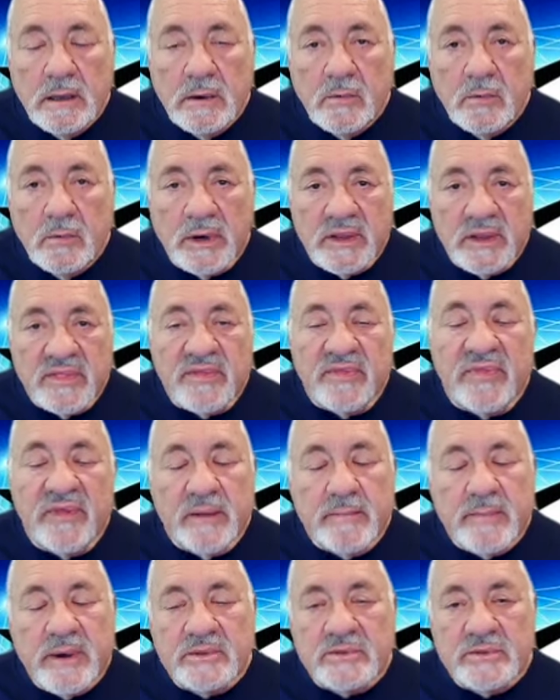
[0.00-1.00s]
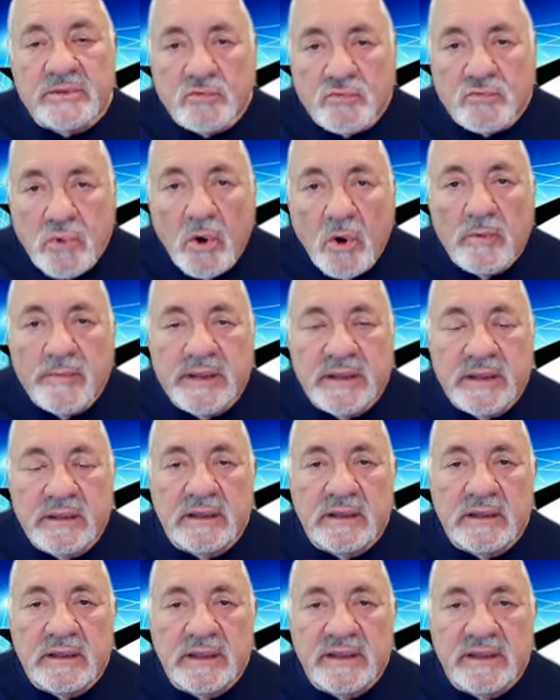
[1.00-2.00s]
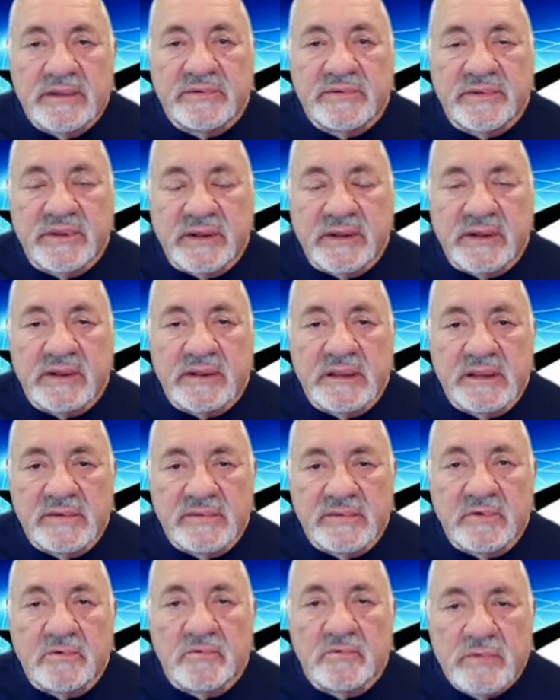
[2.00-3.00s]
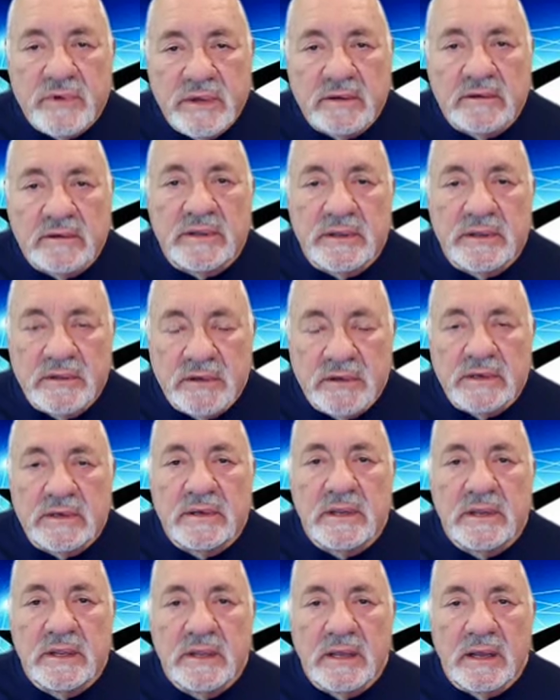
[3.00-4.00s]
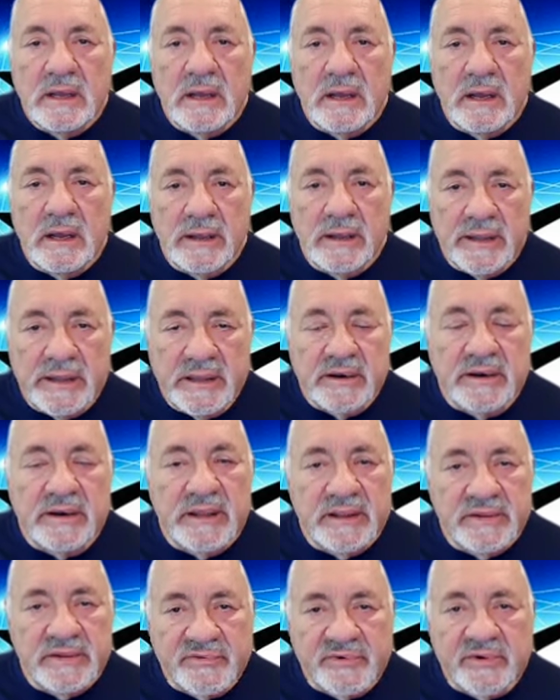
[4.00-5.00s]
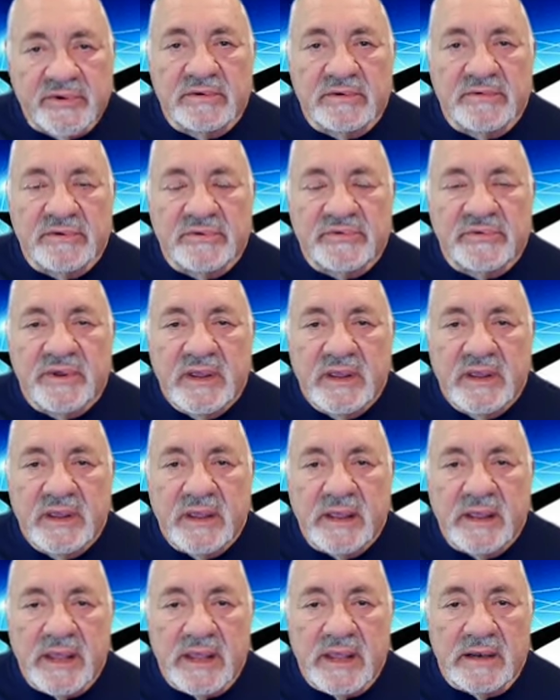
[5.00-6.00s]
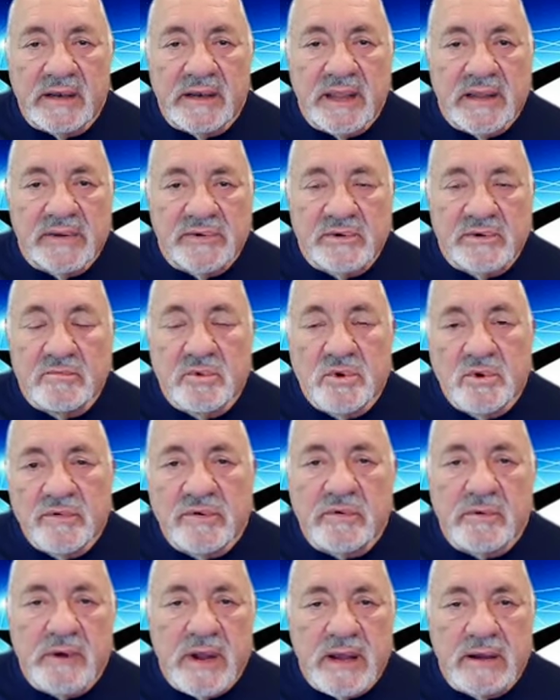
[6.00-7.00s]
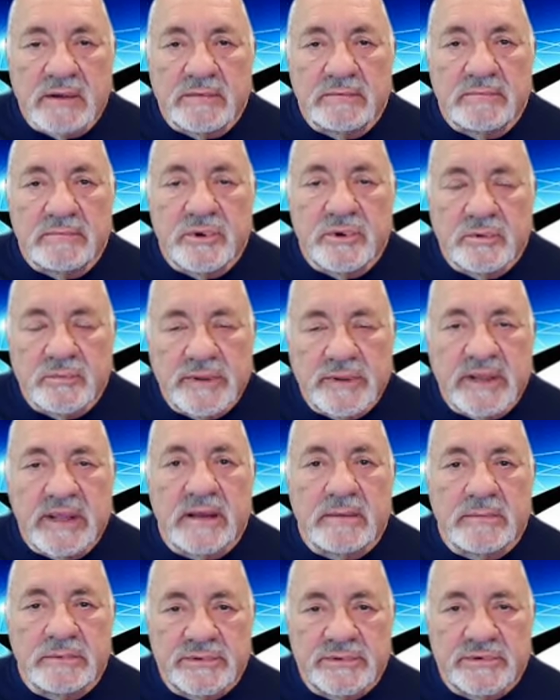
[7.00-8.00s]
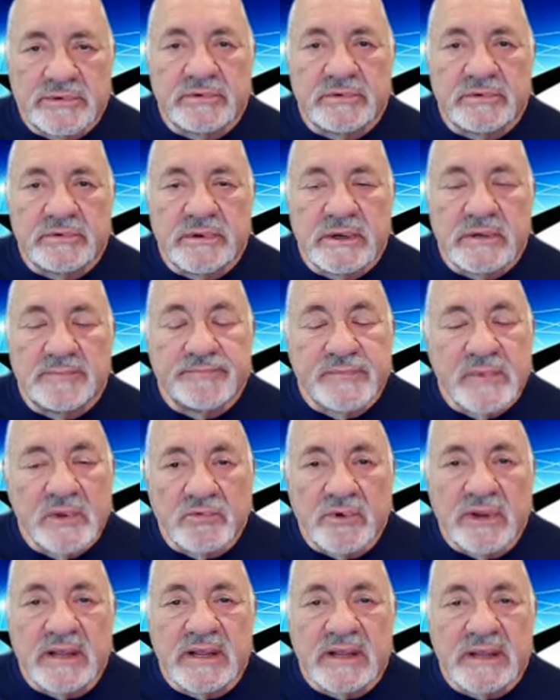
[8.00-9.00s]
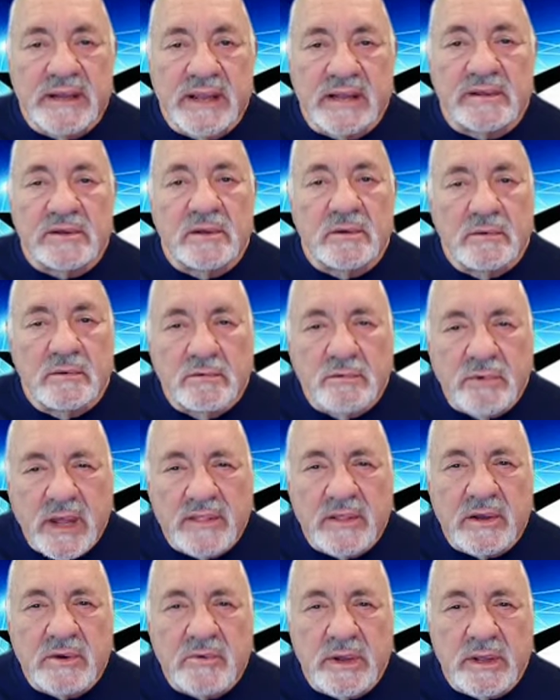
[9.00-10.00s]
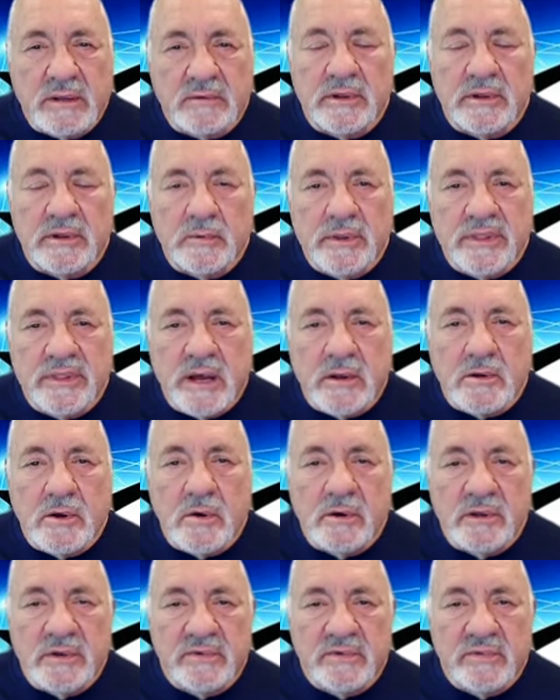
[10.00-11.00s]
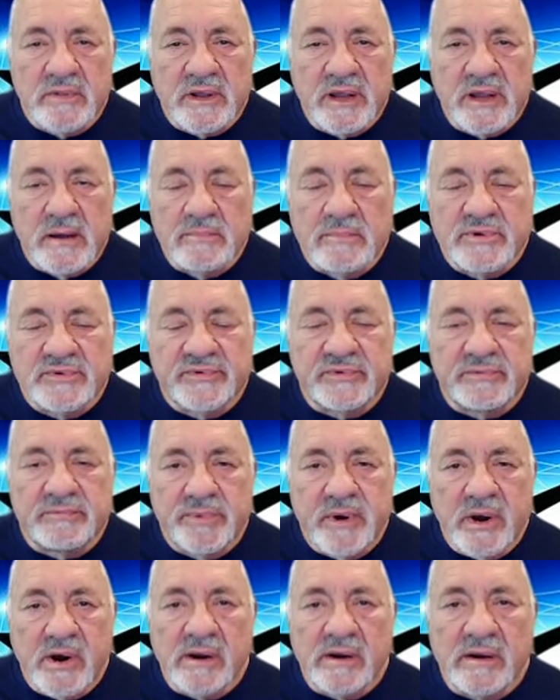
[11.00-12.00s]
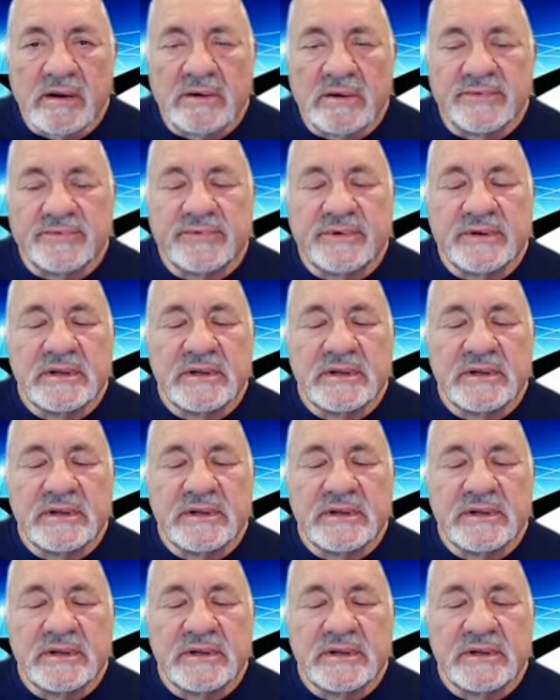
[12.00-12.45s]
One of the things about the roaming is that it gives you really good internet service, and as you move around, you'll be able to reconnect rather quickly without going through the cumbersome part of